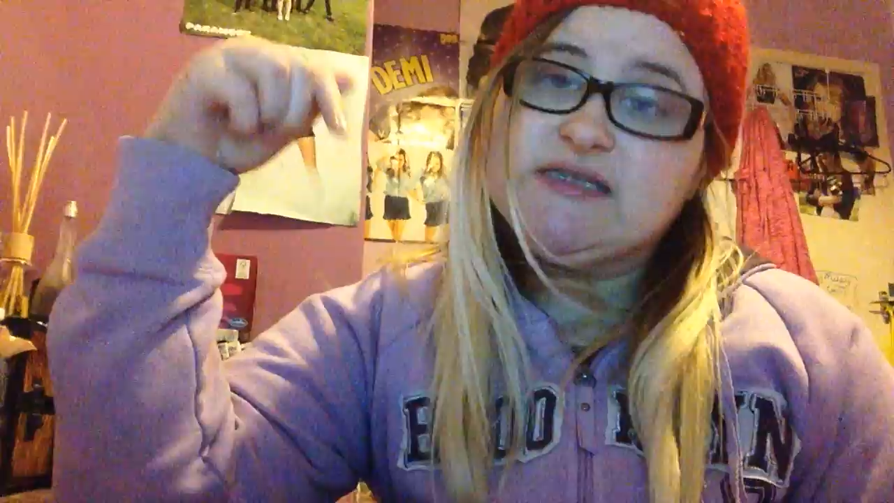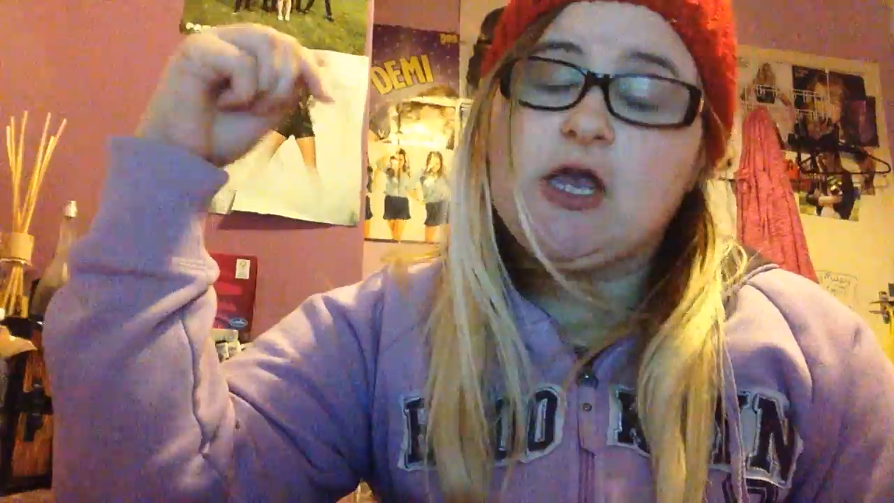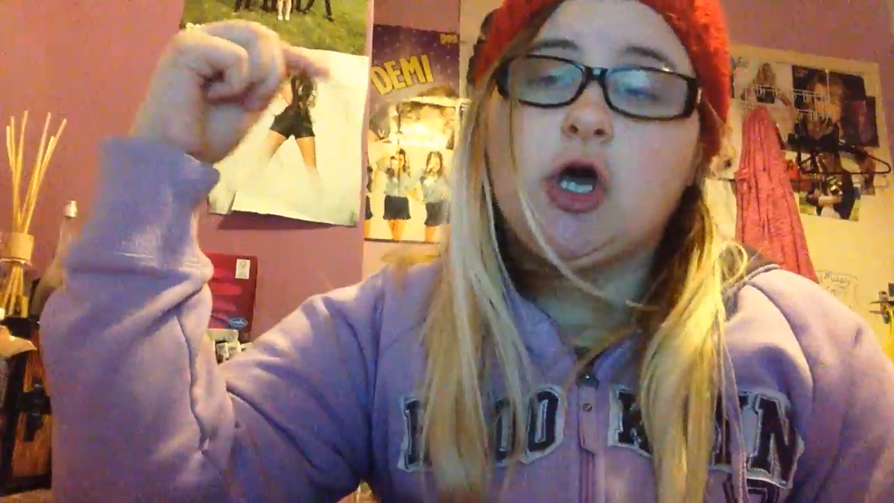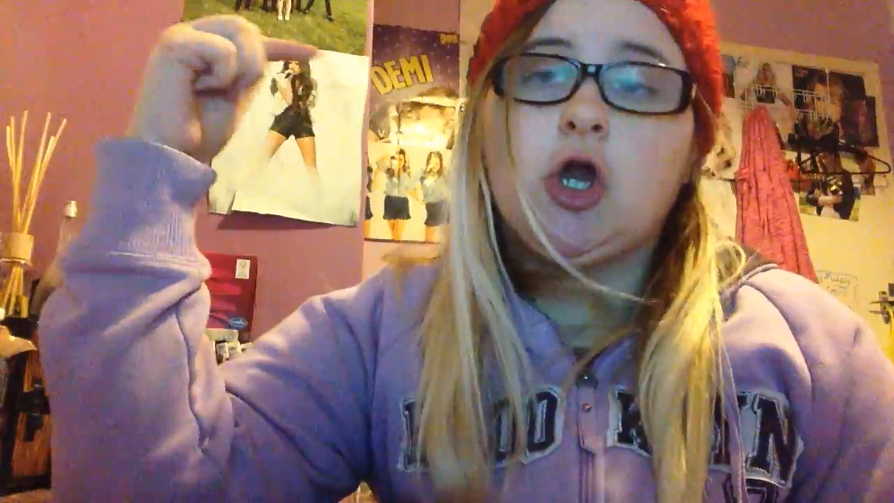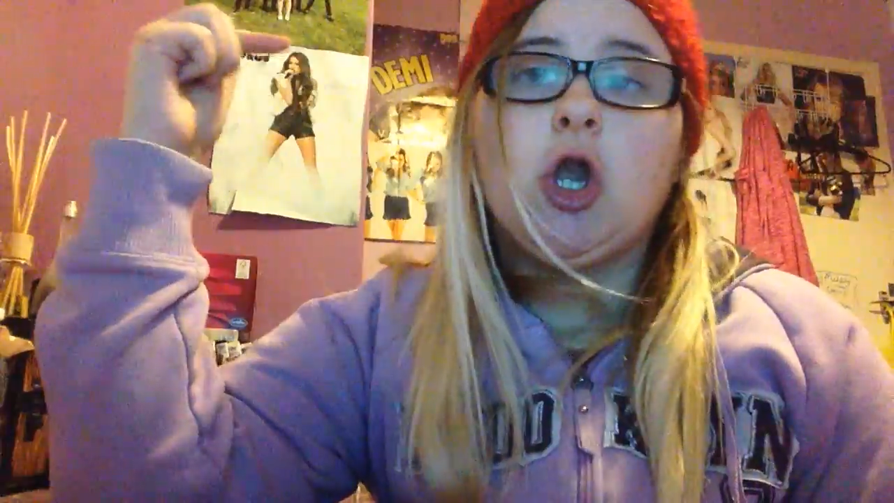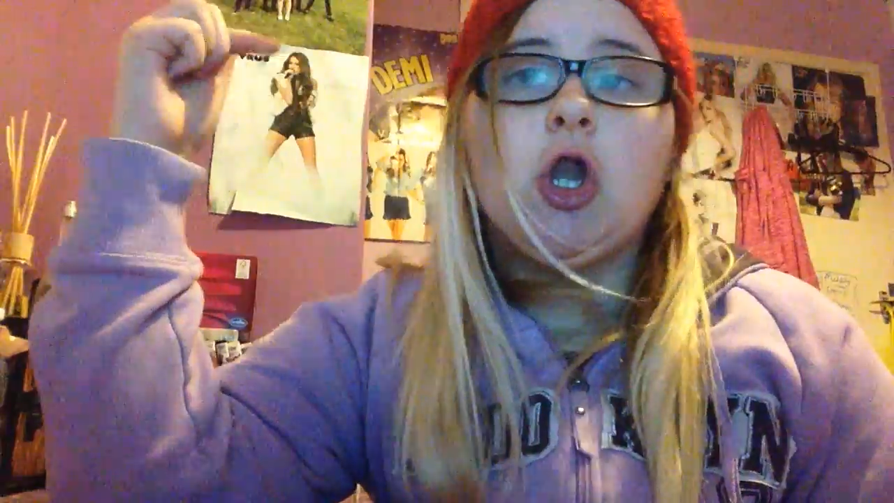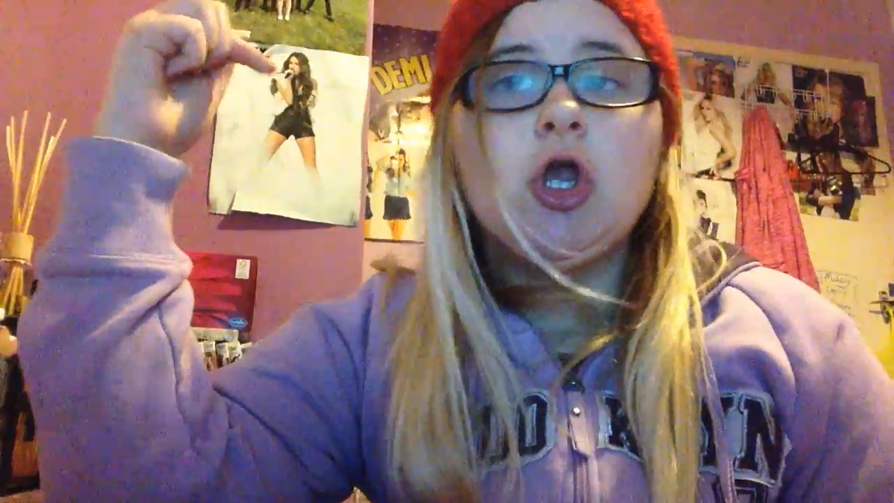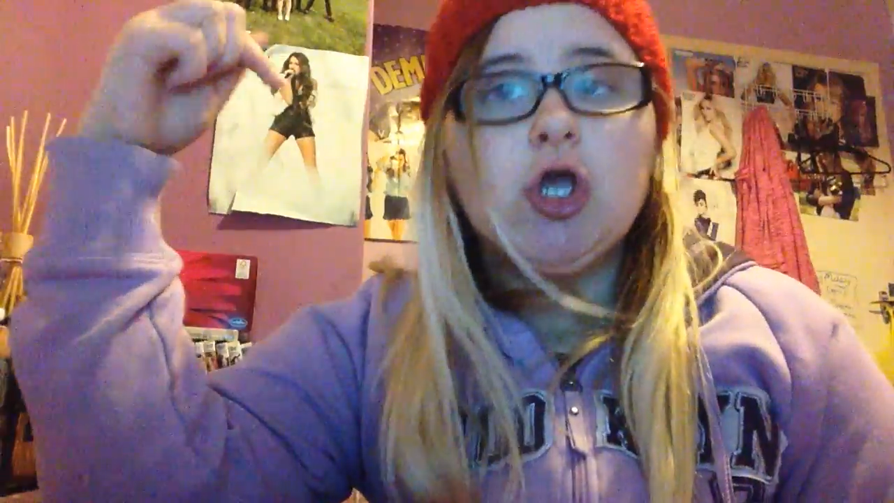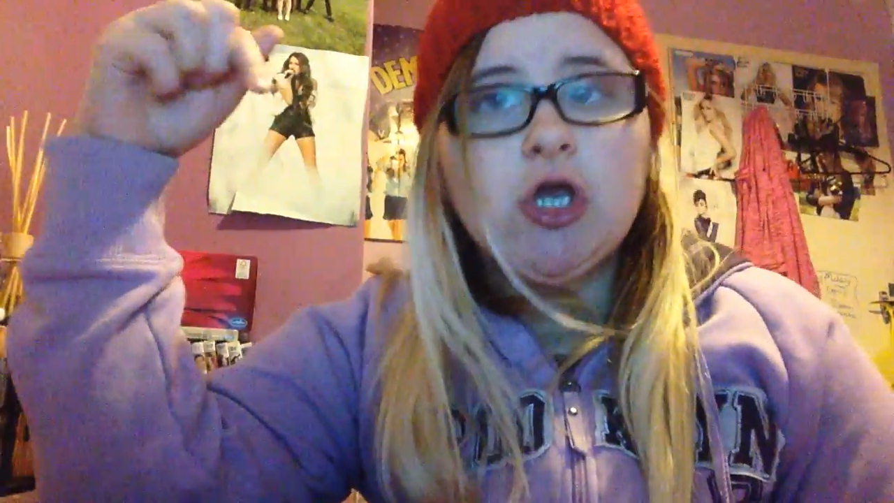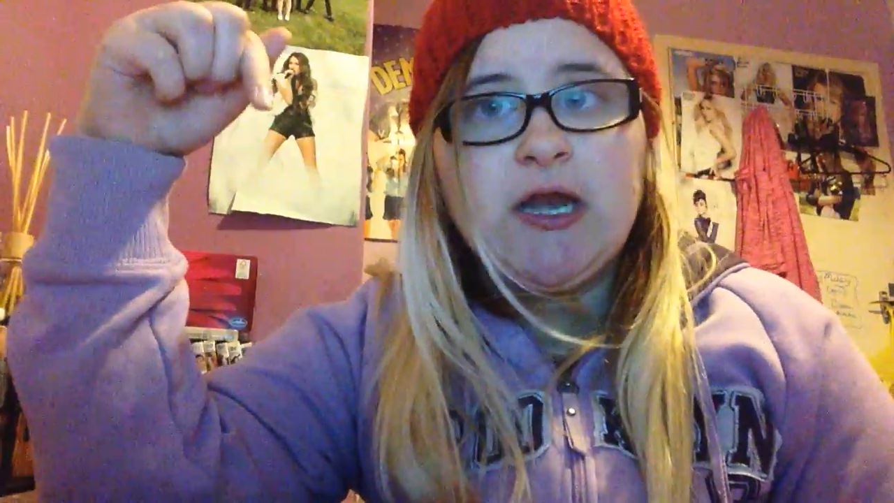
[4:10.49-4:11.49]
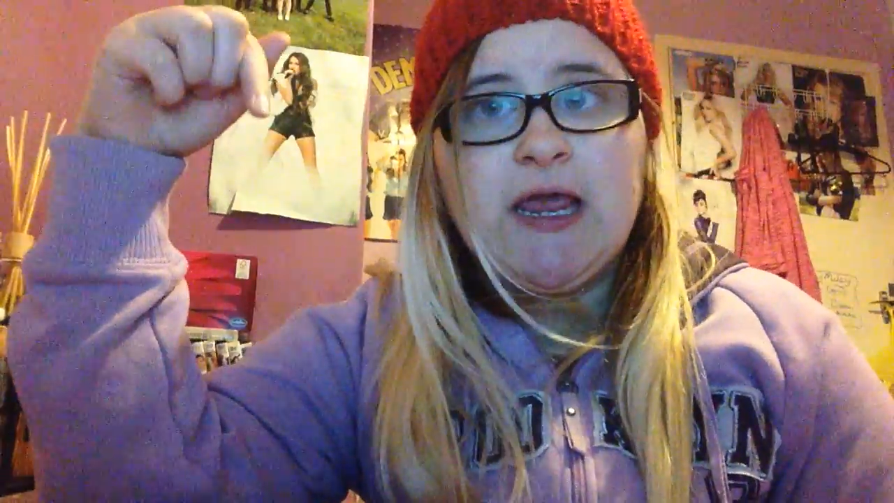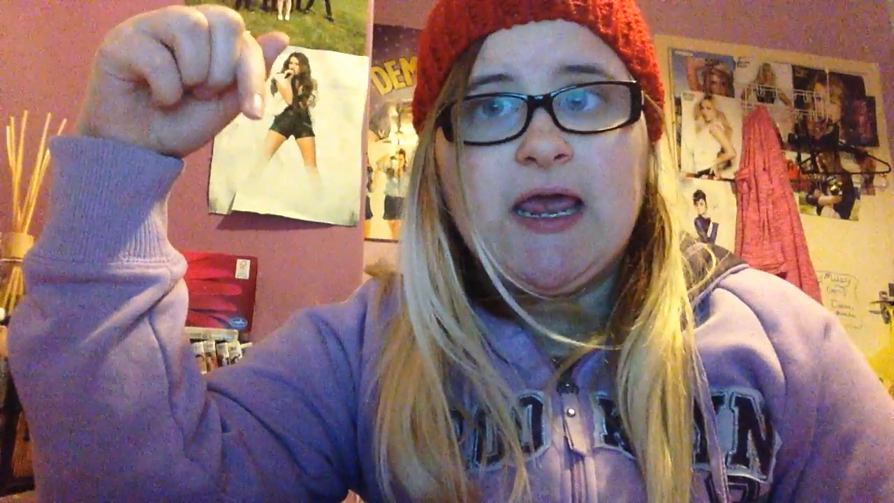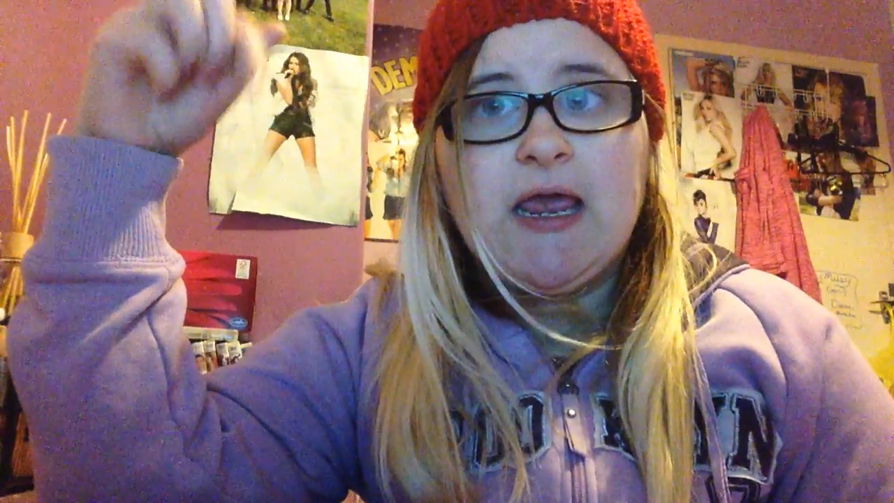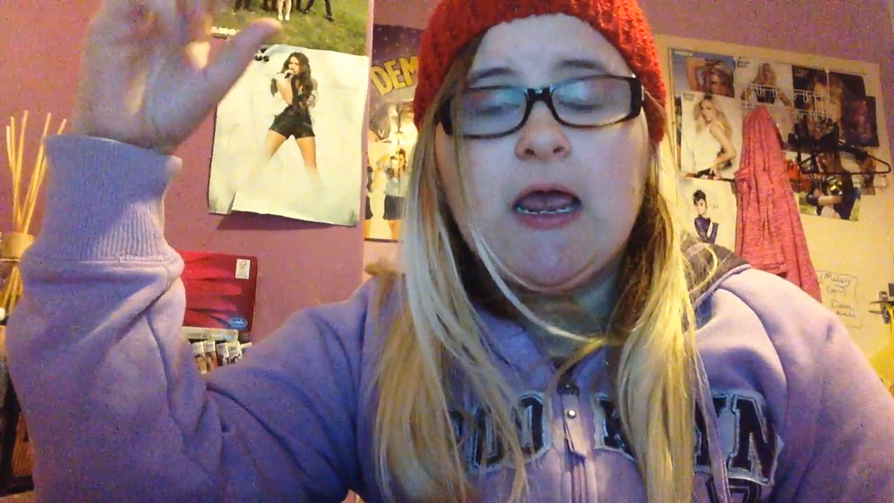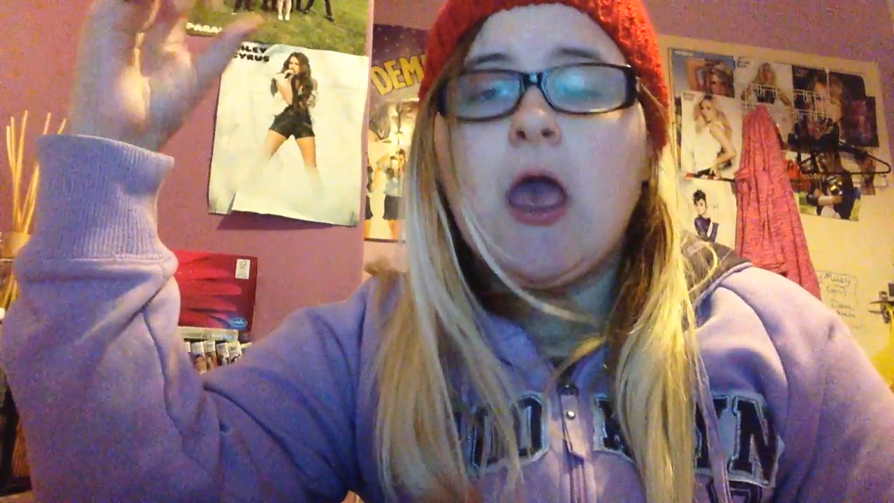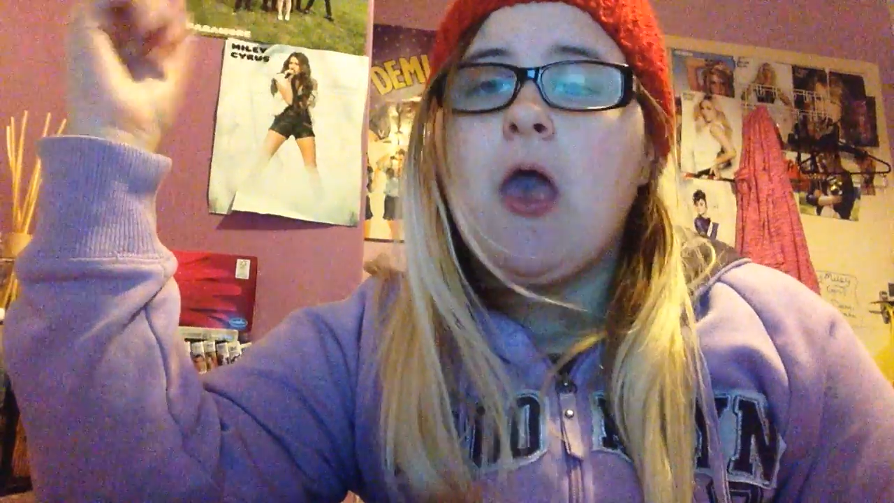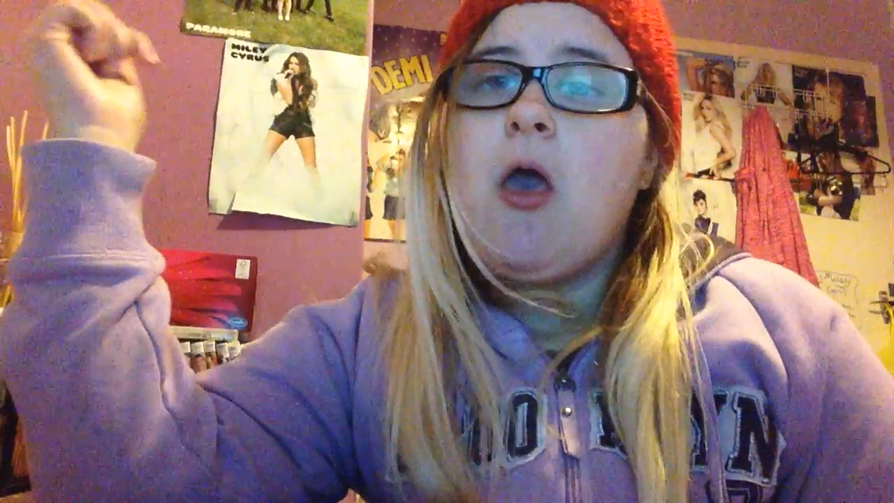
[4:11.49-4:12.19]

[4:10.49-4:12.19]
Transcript: including